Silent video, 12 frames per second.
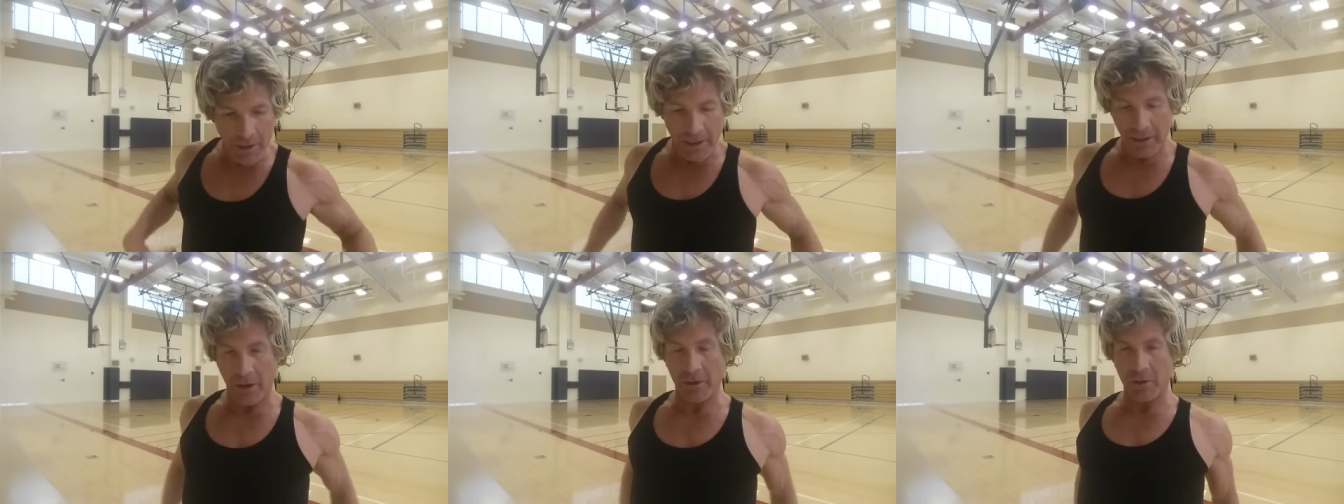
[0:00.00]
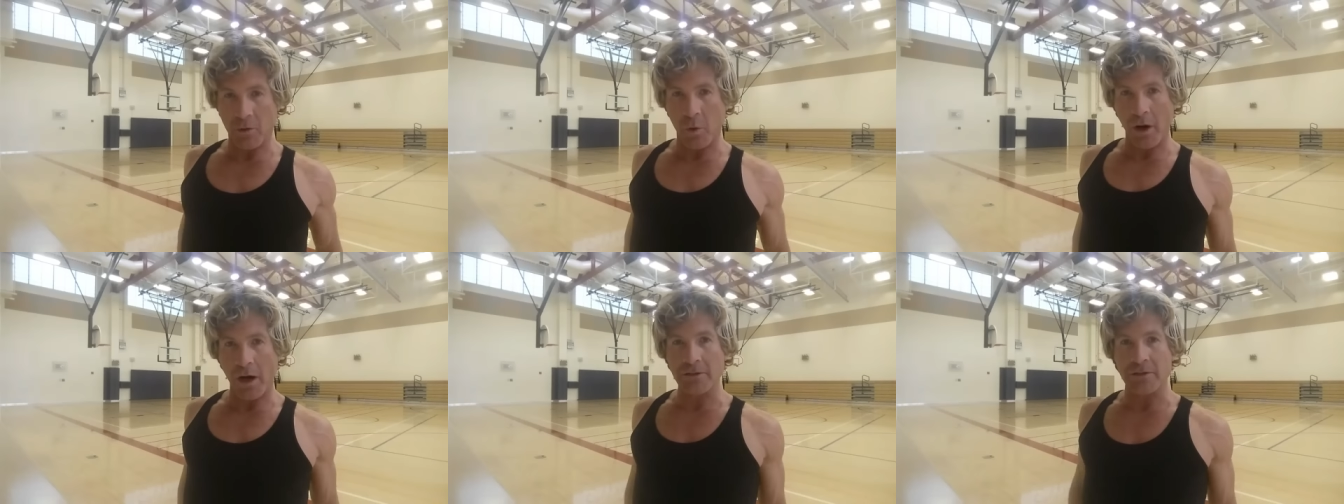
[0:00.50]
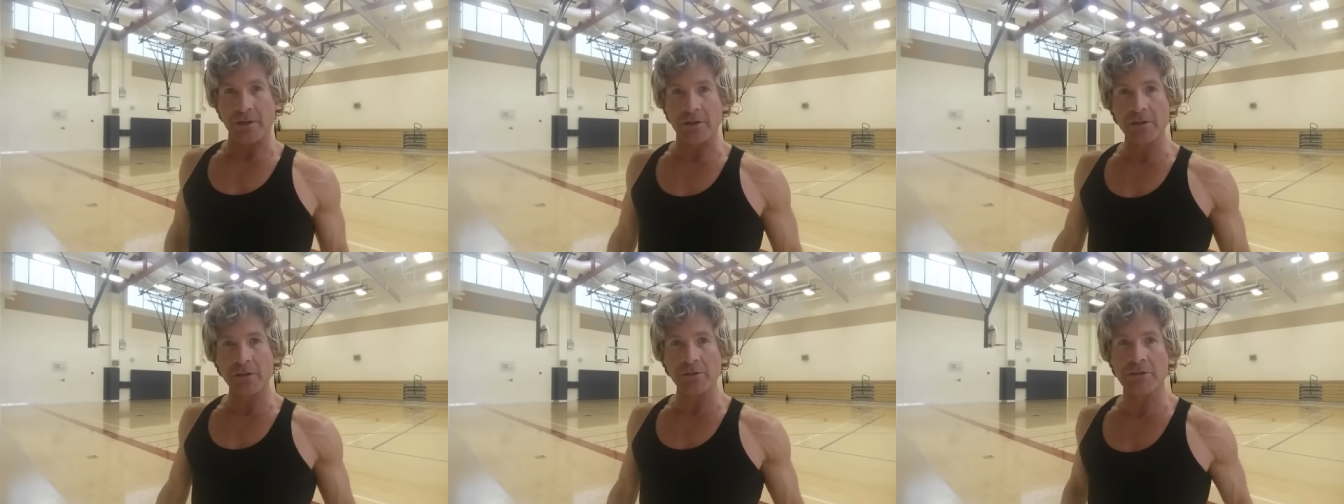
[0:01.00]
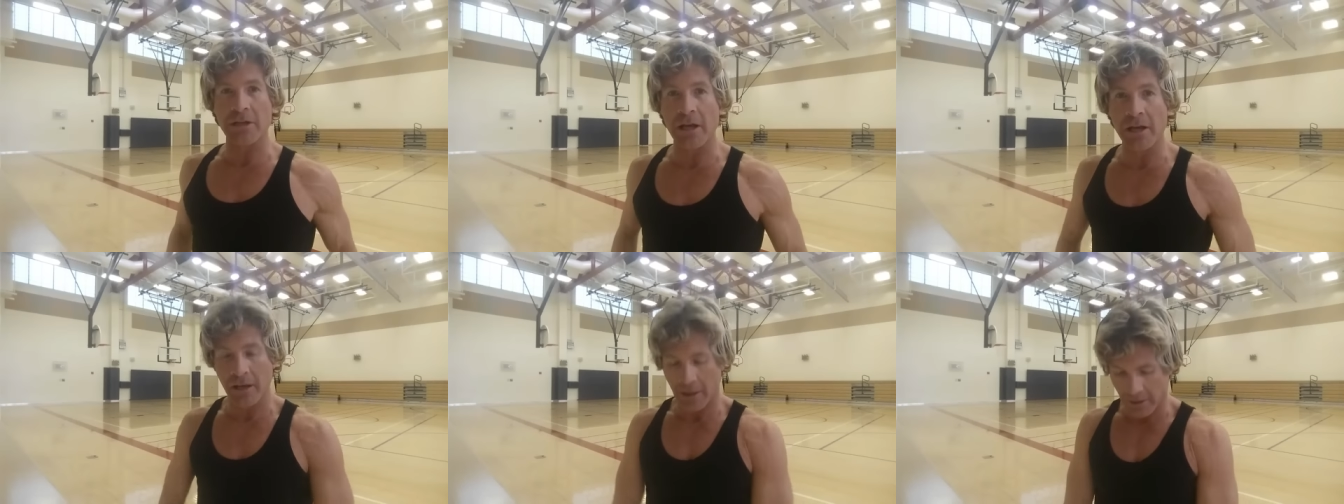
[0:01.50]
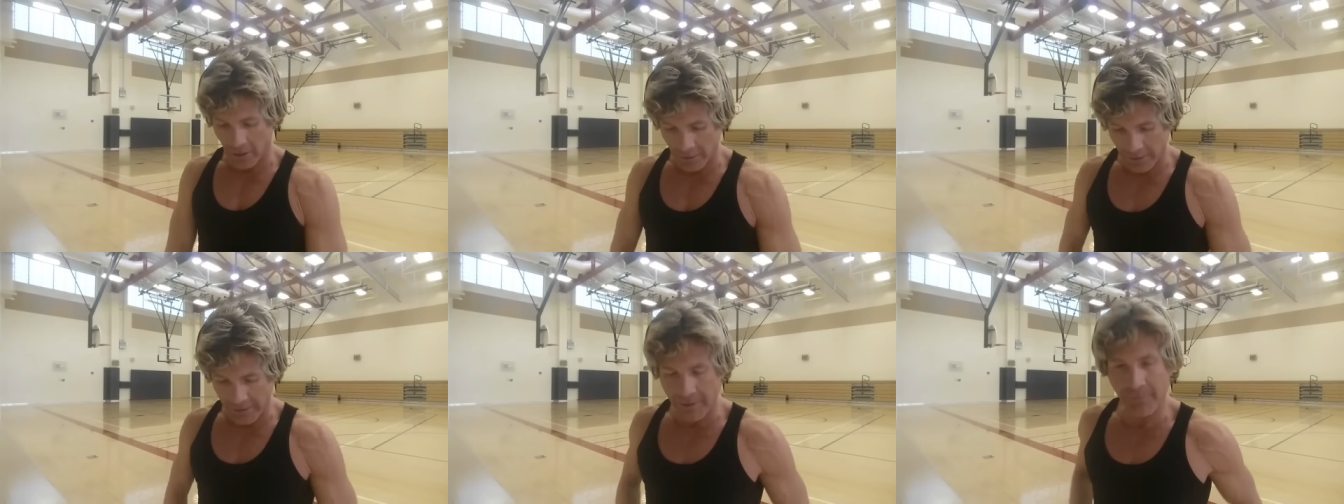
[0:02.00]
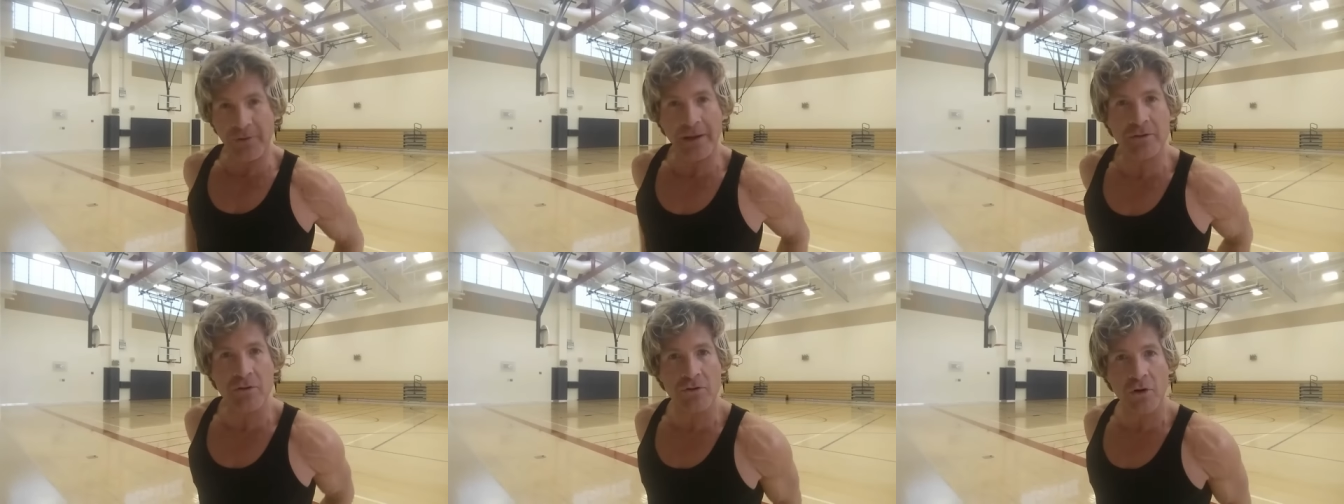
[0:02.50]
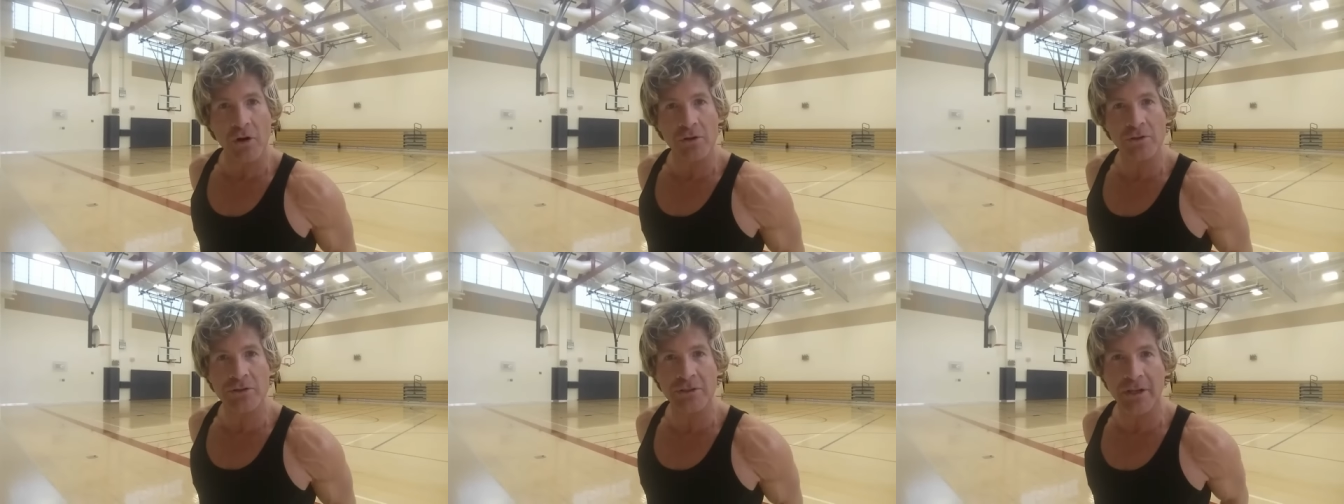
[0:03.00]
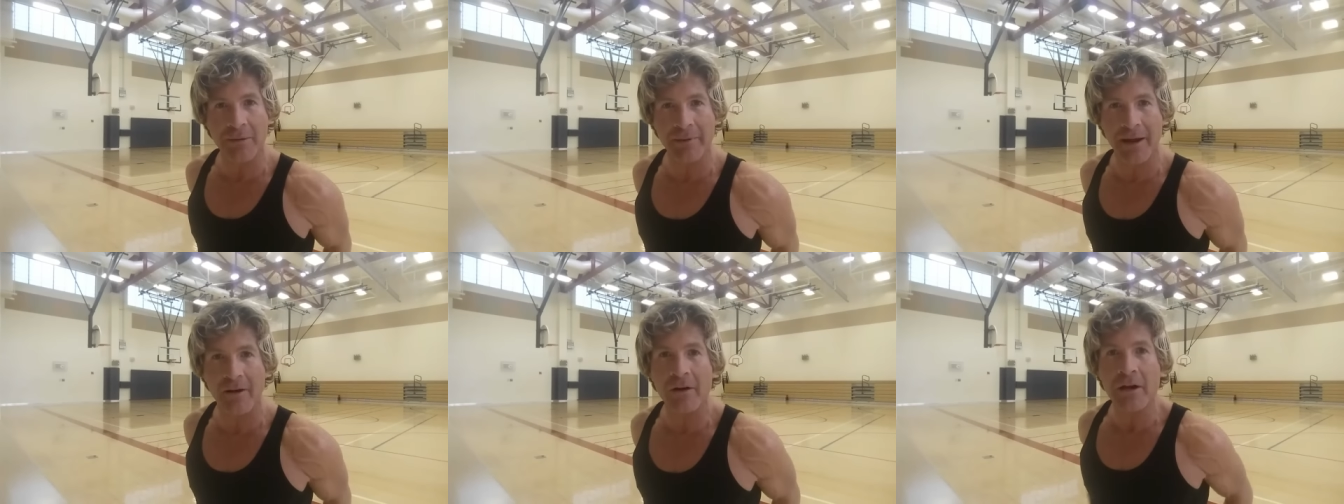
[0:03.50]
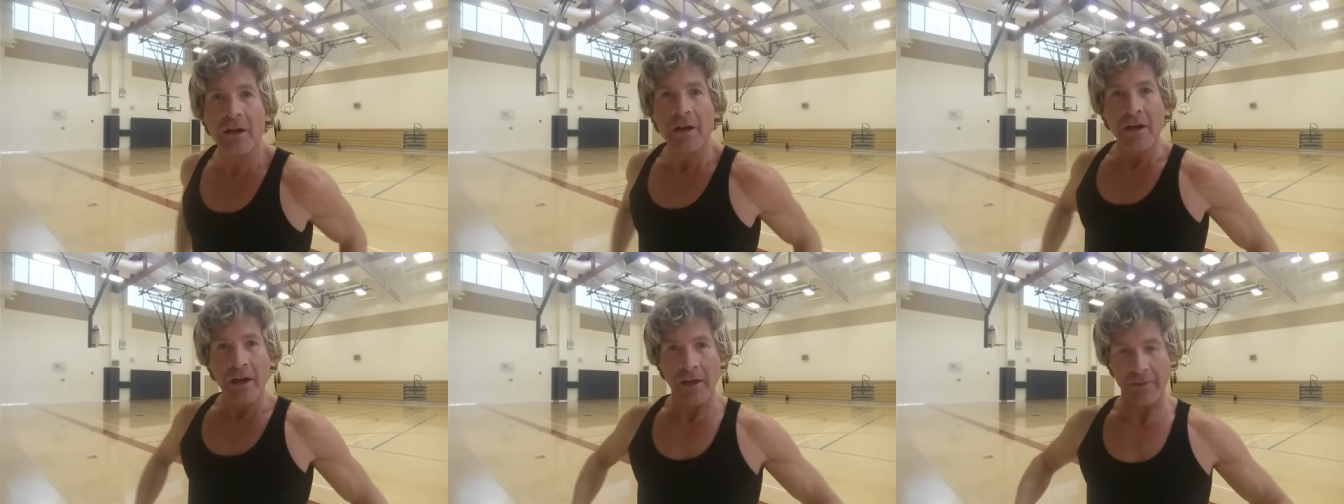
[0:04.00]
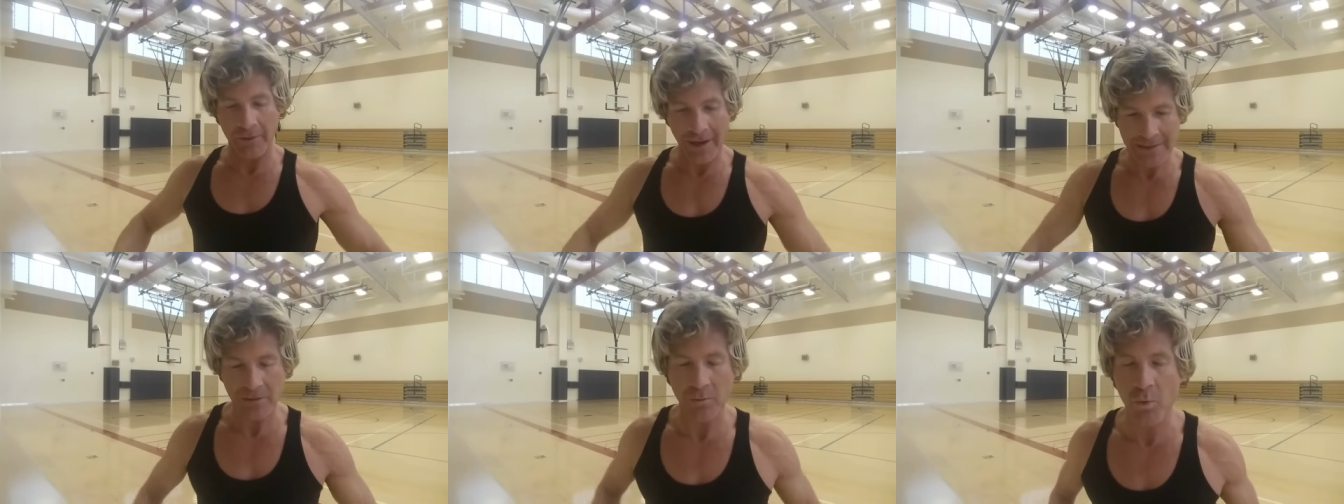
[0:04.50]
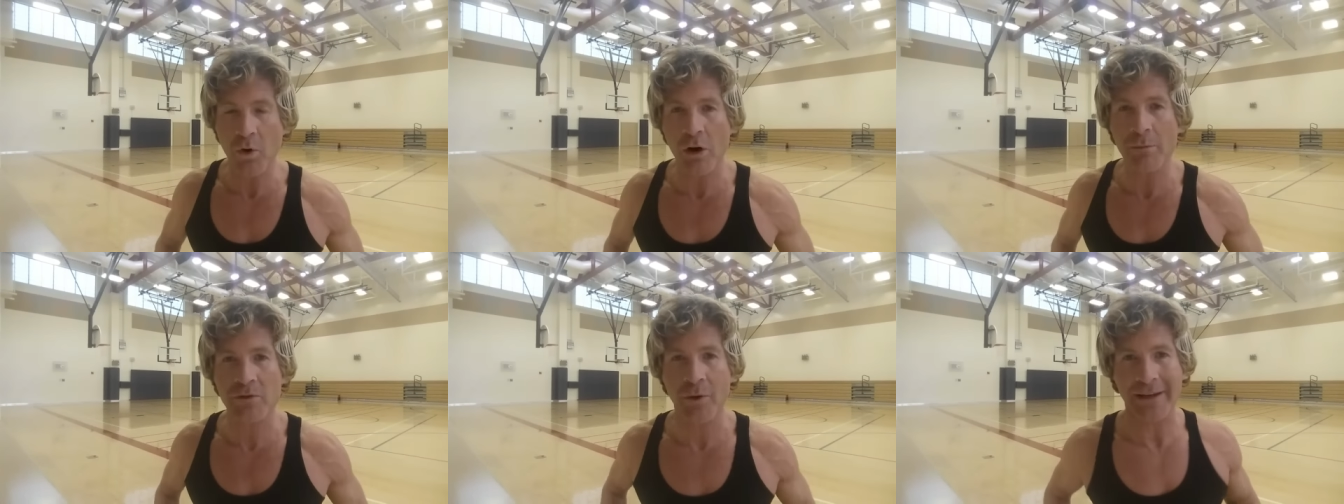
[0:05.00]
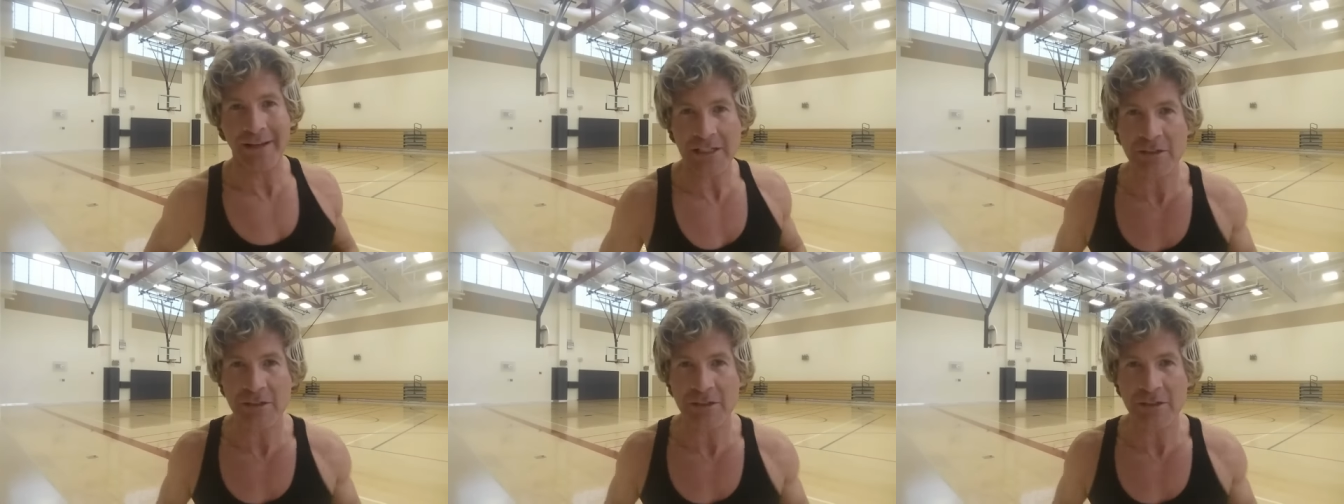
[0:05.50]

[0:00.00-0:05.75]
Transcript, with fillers: and all the quads and the glutes and all the hip flexors are all loosened up now. And they're nice and warm so I can